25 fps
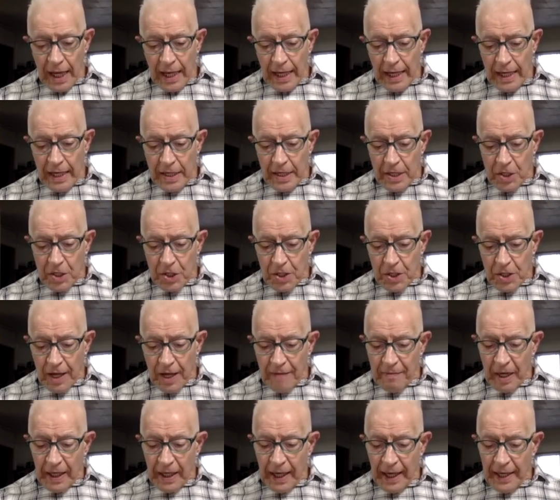Each
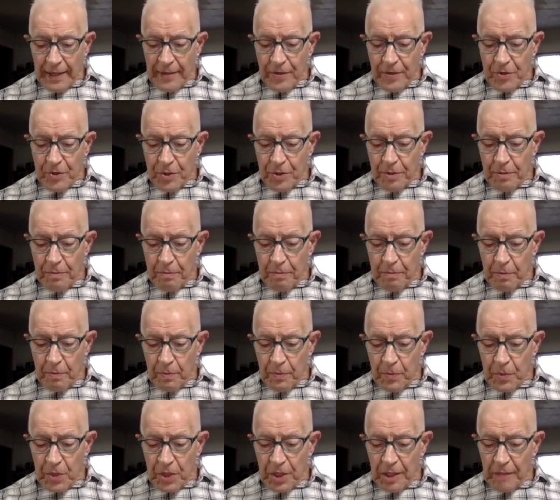time I enter
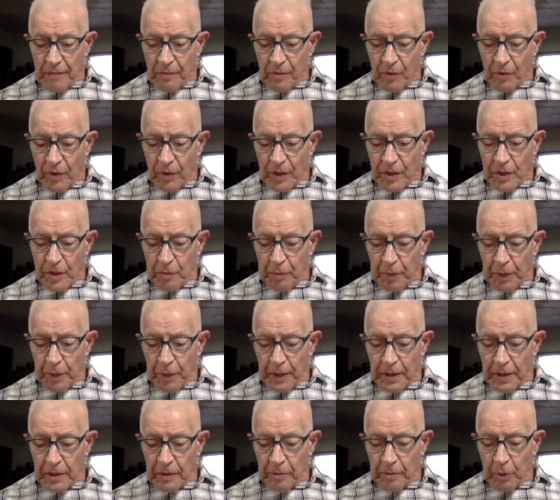Dena Marie's
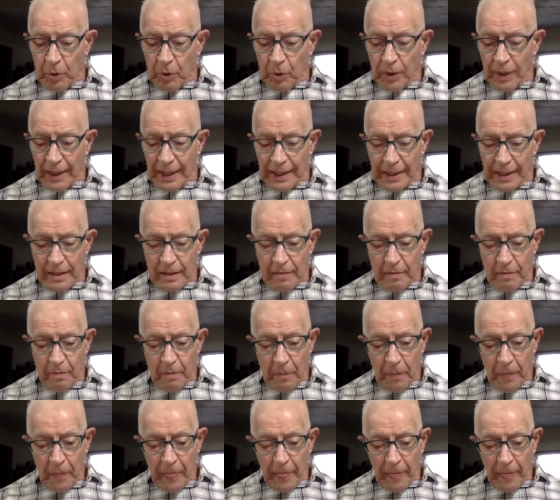peaceable kingdom,